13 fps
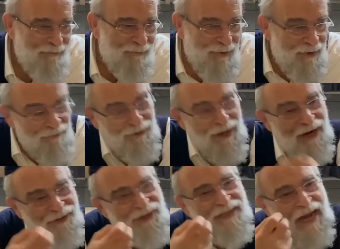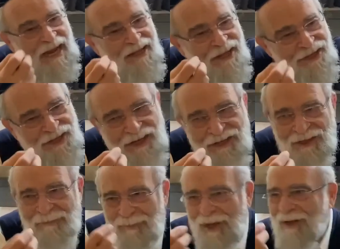If we'd actually say these things
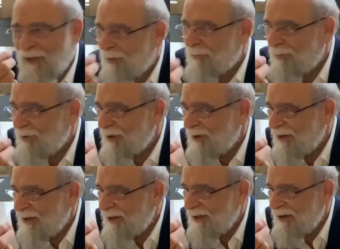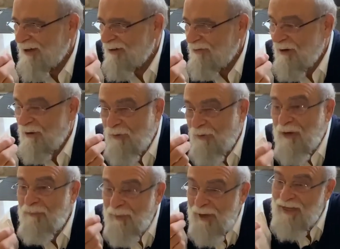and mean them, we would
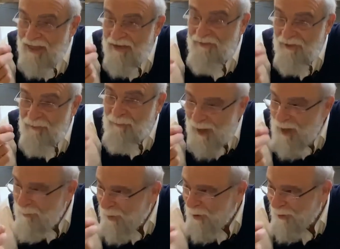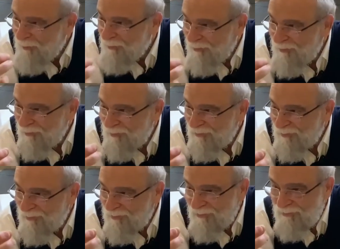be different people.
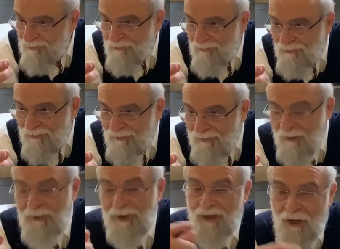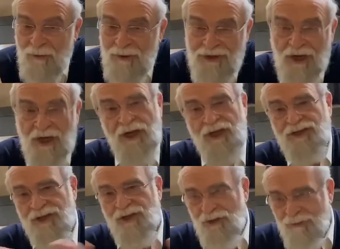No, we can always say it's the
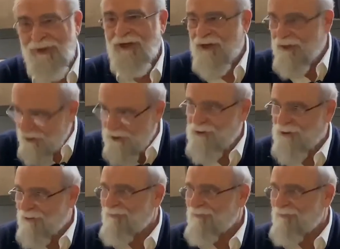human condition.